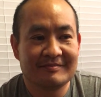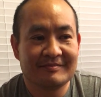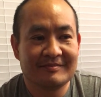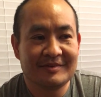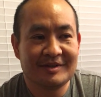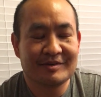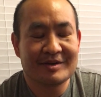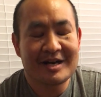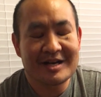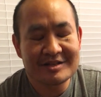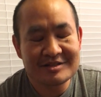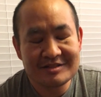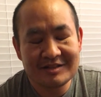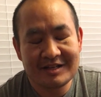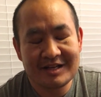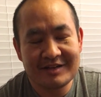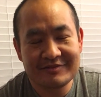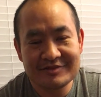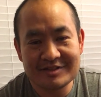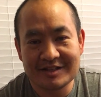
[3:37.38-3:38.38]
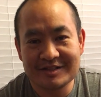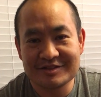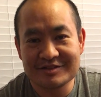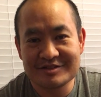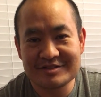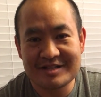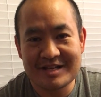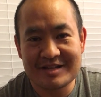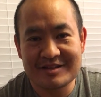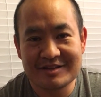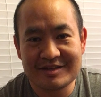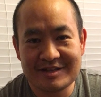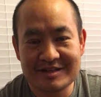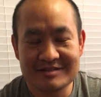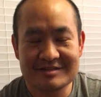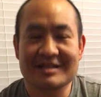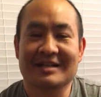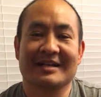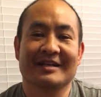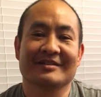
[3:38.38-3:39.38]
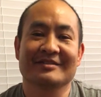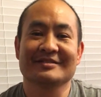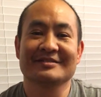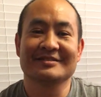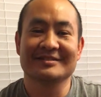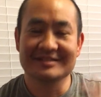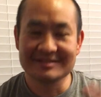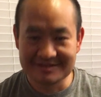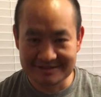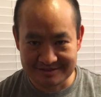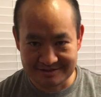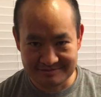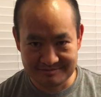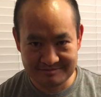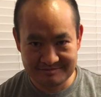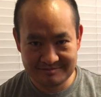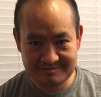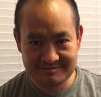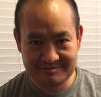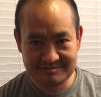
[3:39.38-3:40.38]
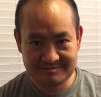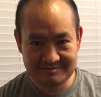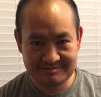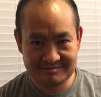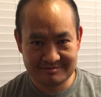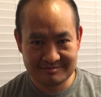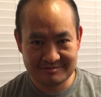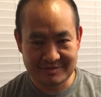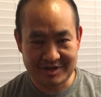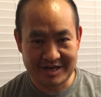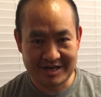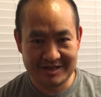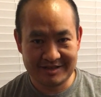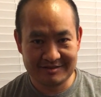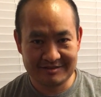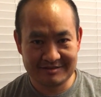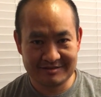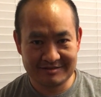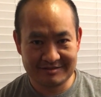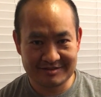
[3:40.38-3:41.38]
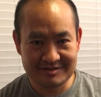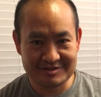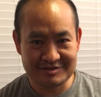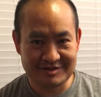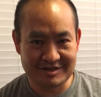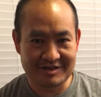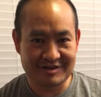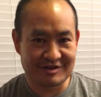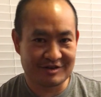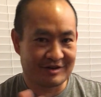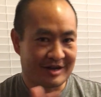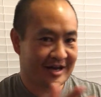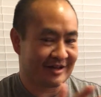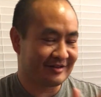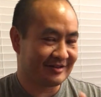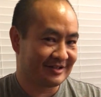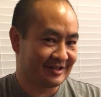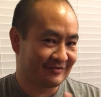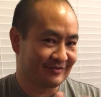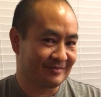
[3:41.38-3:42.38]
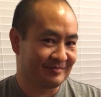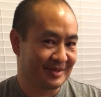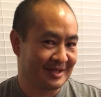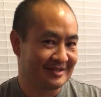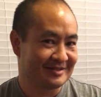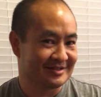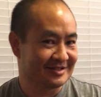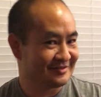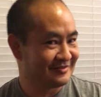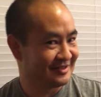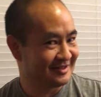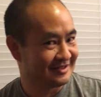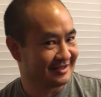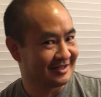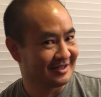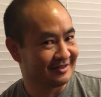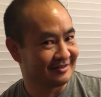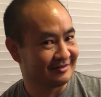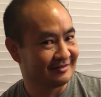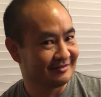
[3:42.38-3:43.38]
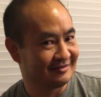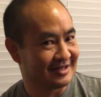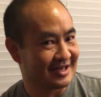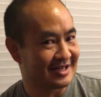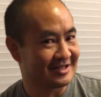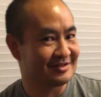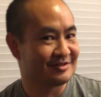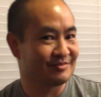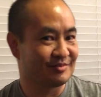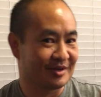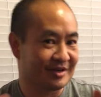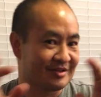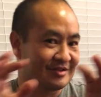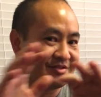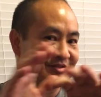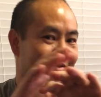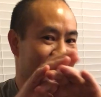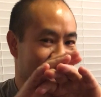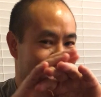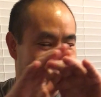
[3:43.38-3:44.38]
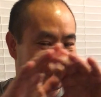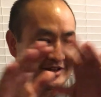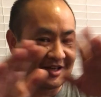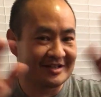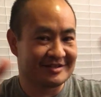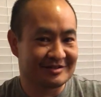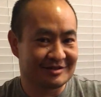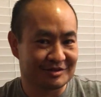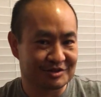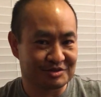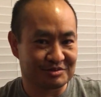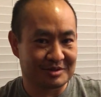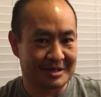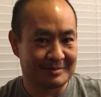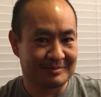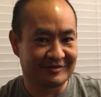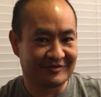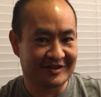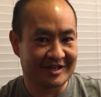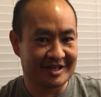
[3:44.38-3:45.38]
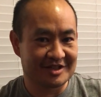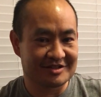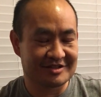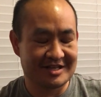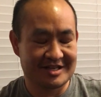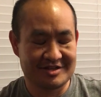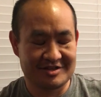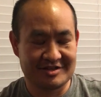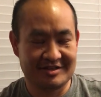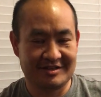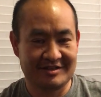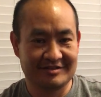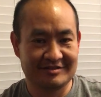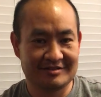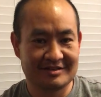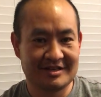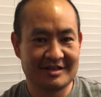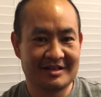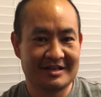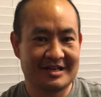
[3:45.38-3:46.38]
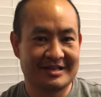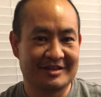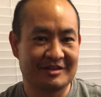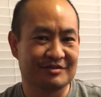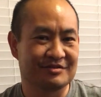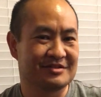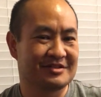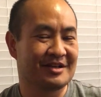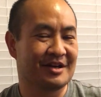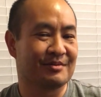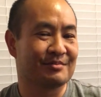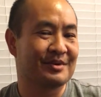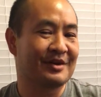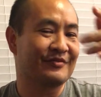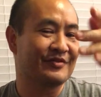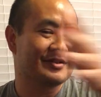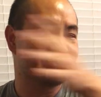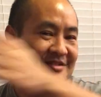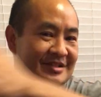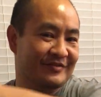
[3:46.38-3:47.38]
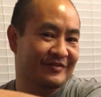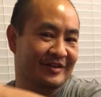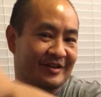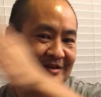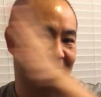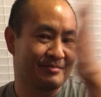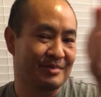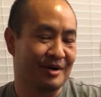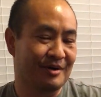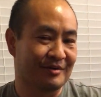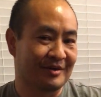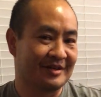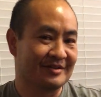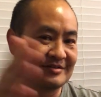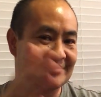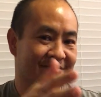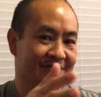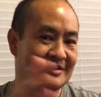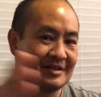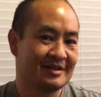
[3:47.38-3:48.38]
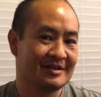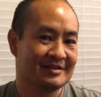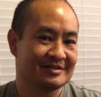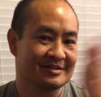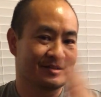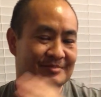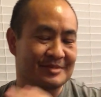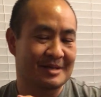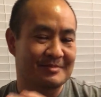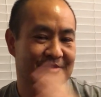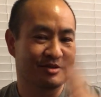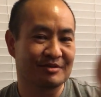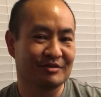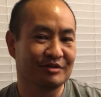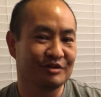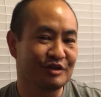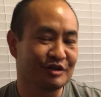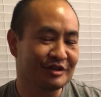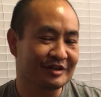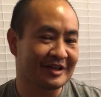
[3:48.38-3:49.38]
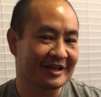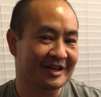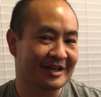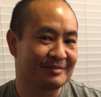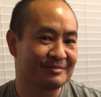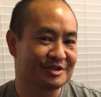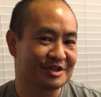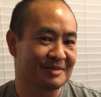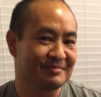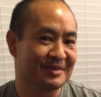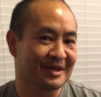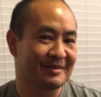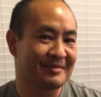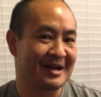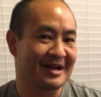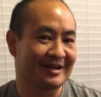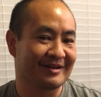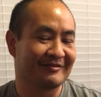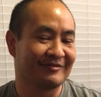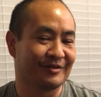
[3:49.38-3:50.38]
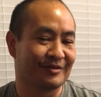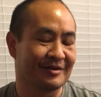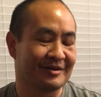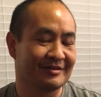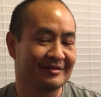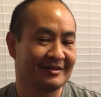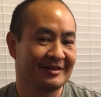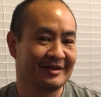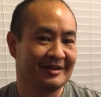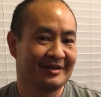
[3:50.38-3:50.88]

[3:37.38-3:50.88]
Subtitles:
you actually have to understand the entire system, right? Because you got to know how the different pieces fit together. That's where the 6-phase social amplification engine is. And you'll see I'll reference different components. Sometimes it'll look like I'm jumping back and forth,